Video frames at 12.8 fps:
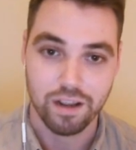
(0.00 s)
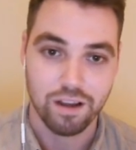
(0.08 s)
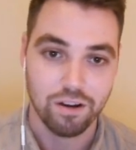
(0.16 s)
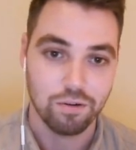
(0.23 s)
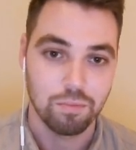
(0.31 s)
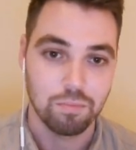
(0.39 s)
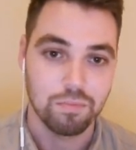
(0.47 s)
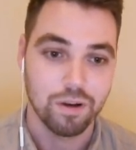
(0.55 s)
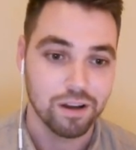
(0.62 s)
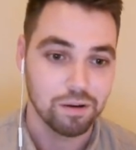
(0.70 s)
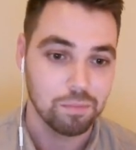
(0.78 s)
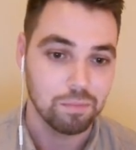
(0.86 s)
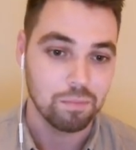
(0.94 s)
now,
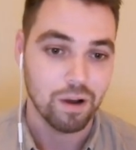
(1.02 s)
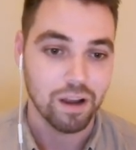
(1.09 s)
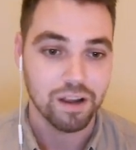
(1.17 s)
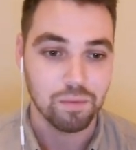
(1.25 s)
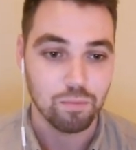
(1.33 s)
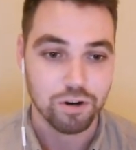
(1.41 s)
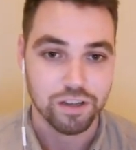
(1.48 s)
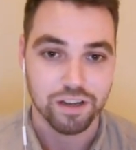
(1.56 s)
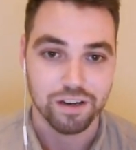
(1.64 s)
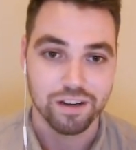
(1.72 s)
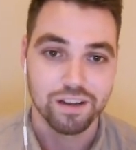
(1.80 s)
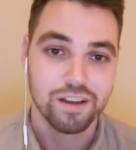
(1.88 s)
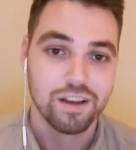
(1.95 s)
I am
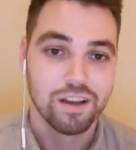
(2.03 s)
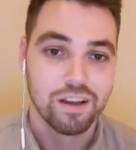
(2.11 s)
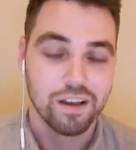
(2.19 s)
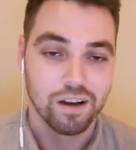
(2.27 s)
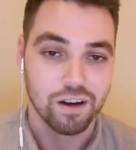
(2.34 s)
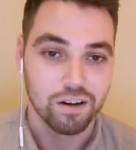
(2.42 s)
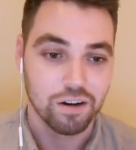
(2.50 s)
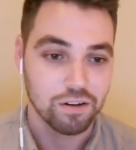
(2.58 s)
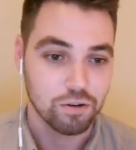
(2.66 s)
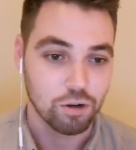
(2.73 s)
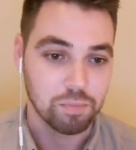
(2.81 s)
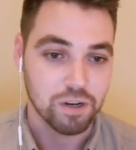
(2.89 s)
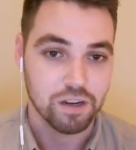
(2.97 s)
working on a new
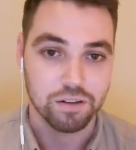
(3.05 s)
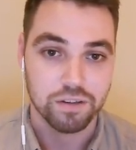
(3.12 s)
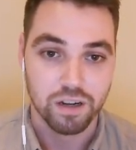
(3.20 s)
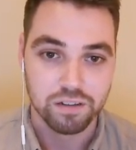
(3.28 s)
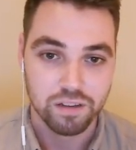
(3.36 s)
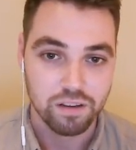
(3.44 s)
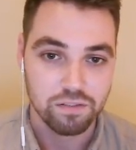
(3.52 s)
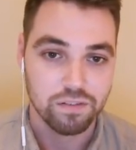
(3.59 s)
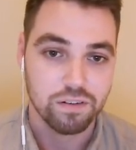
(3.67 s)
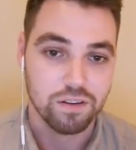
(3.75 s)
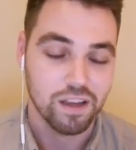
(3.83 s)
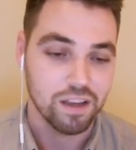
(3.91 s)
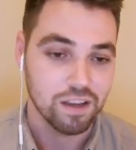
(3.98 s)
company called Doctave,
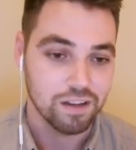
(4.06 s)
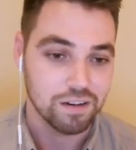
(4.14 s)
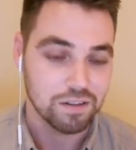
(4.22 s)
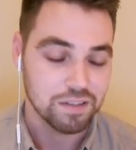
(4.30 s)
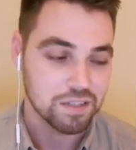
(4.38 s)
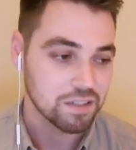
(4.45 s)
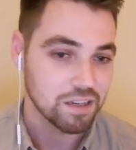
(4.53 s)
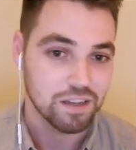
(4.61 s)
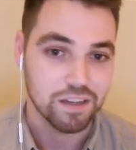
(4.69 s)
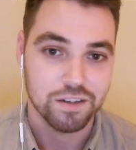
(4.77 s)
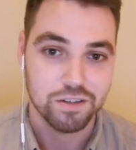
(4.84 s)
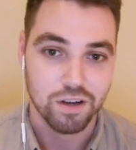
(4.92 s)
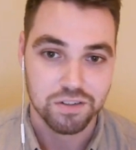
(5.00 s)
and this is
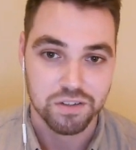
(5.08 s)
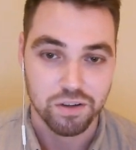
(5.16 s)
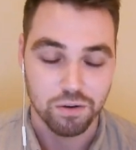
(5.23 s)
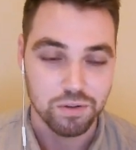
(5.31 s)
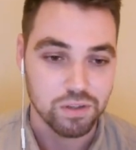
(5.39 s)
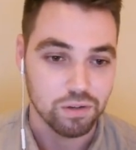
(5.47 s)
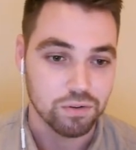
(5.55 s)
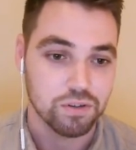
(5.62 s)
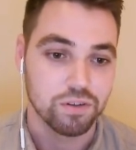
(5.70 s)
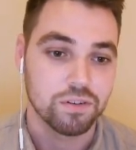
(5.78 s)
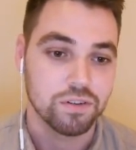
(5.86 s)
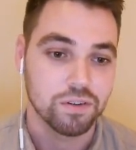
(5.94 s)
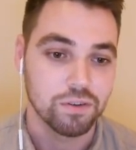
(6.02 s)
a Docs as code
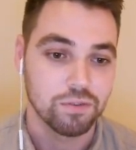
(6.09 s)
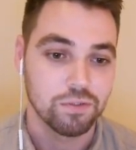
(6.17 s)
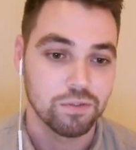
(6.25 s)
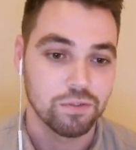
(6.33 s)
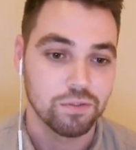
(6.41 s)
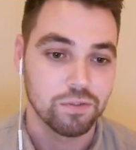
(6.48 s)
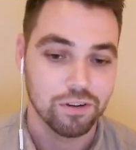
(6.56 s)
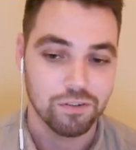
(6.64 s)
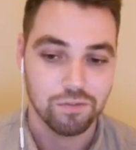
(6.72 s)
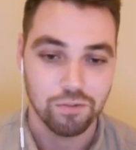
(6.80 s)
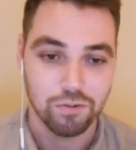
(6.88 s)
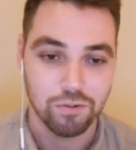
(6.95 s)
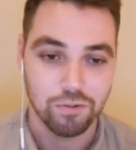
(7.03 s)
solution. So for
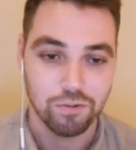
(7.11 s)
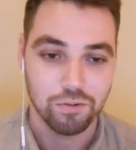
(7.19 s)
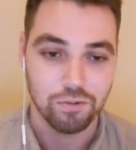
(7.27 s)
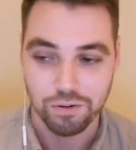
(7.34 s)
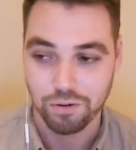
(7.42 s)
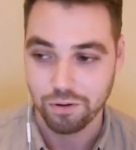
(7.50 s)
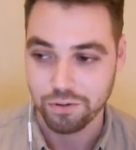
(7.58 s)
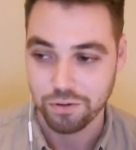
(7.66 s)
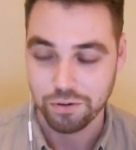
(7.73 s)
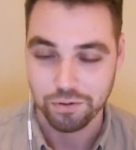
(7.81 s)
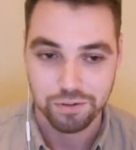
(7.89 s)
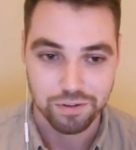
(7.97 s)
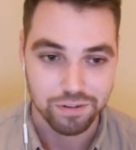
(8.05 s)
all
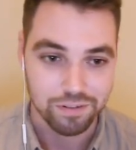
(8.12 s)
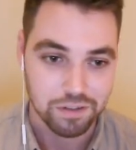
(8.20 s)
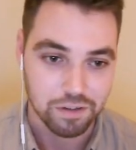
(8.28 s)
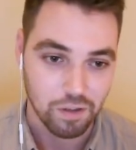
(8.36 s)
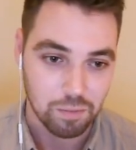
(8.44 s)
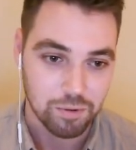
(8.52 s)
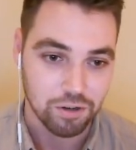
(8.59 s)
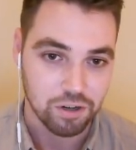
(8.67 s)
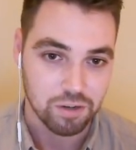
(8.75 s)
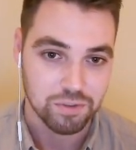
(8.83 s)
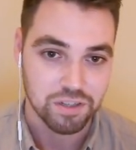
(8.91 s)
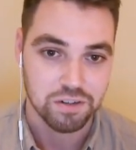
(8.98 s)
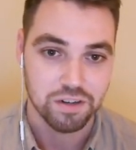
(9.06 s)
your developer
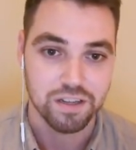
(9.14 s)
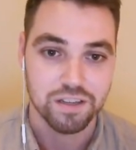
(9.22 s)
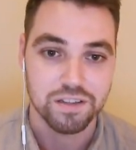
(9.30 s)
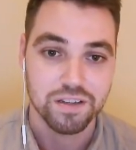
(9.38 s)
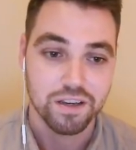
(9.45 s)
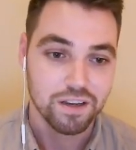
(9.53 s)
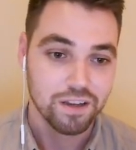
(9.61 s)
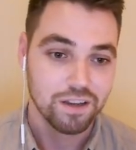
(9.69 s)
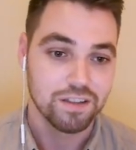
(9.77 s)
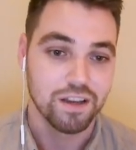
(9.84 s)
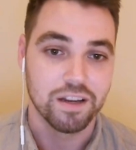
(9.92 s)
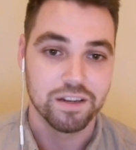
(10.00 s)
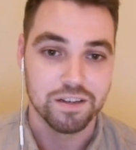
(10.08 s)
documentation needs,
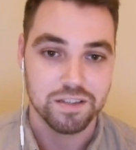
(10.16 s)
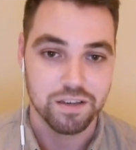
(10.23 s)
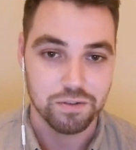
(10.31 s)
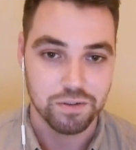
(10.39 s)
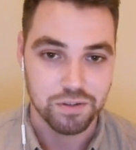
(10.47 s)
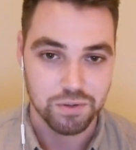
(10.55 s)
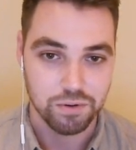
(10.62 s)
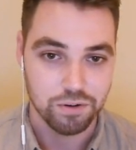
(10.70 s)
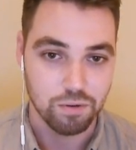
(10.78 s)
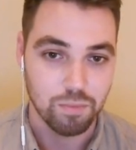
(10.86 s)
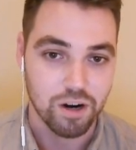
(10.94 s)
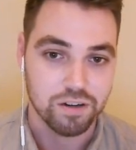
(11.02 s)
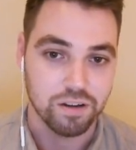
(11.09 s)
the idea is that you can store your
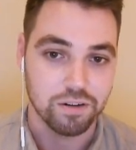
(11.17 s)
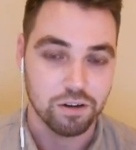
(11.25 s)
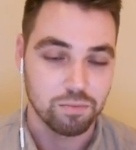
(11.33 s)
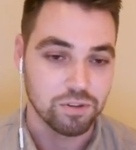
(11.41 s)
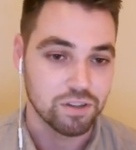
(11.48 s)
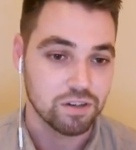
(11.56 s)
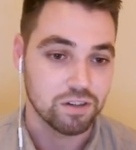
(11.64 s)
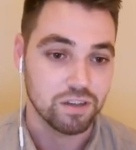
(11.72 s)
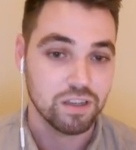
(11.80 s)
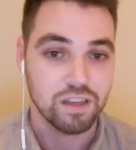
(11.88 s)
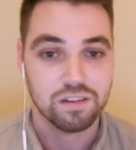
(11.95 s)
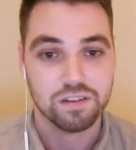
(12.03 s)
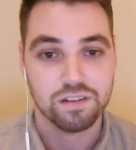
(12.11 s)
Markdown documentation in
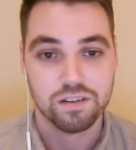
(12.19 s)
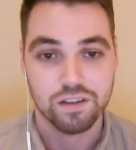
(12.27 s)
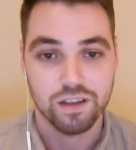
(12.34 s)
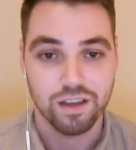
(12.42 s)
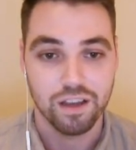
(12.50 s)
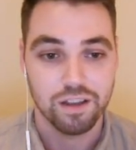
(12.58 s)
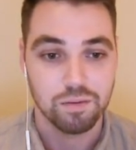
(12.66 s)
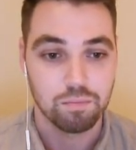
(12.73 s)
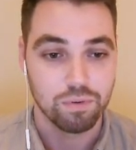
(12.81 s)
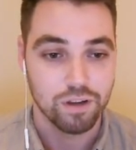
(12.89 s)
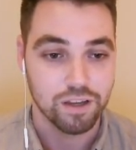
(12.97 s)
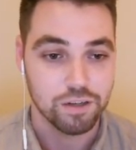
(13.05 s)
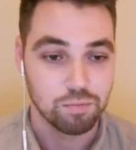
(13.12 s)
Git, and
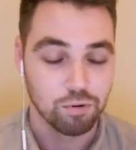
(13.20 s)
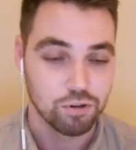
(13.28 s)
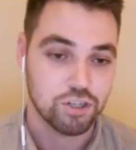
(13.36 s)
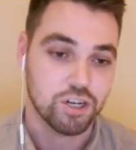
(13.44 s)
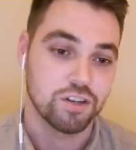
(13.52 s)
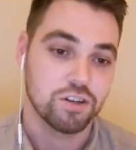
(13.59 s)
you push